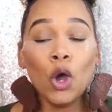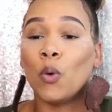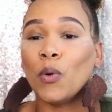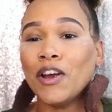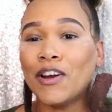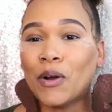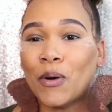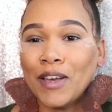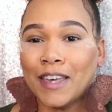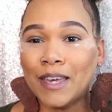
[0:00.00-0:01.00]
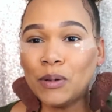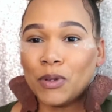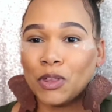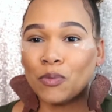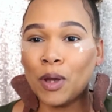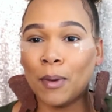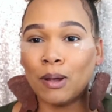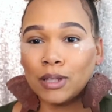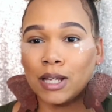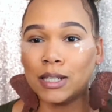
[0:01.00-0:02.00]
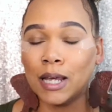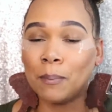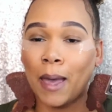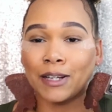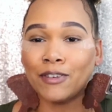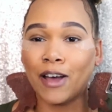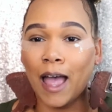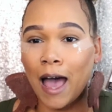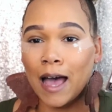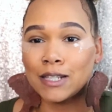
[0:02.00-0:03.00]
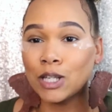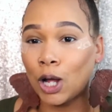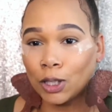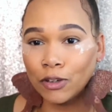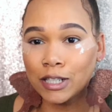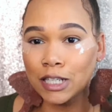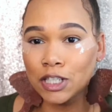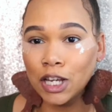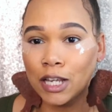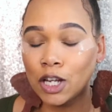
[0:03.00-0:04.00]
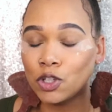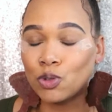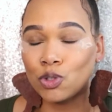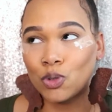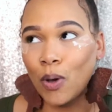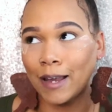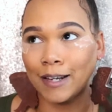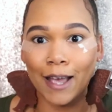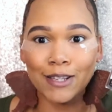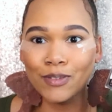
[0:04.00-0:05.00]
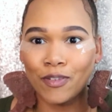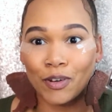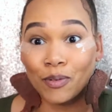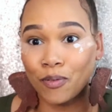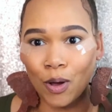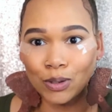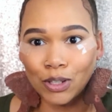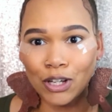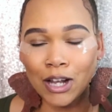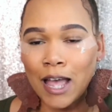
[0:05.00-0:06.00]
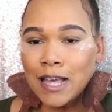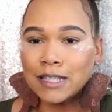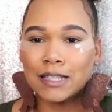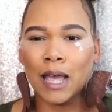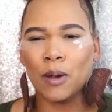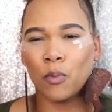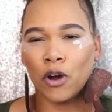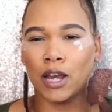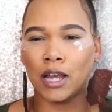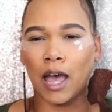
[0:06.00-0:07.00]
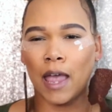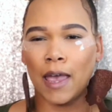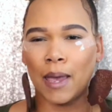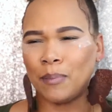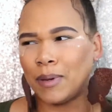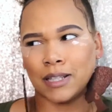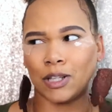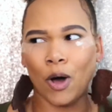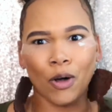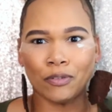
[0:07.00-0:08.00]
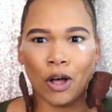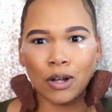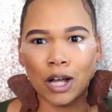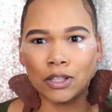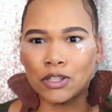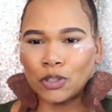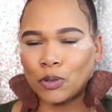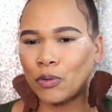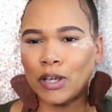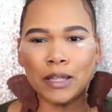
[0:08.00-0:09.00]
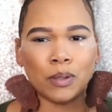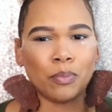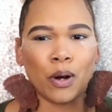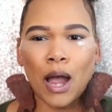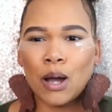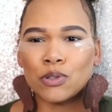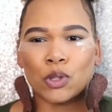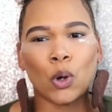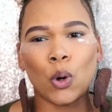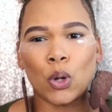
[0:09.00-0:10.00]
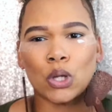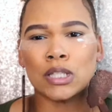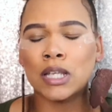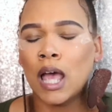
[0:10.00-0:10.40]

We are going in with the Rimmel London Magnify Eyes Color Edition to do a nice fun fall look. Since I'm wearing basically all fall colors, the green, the browns, the golds,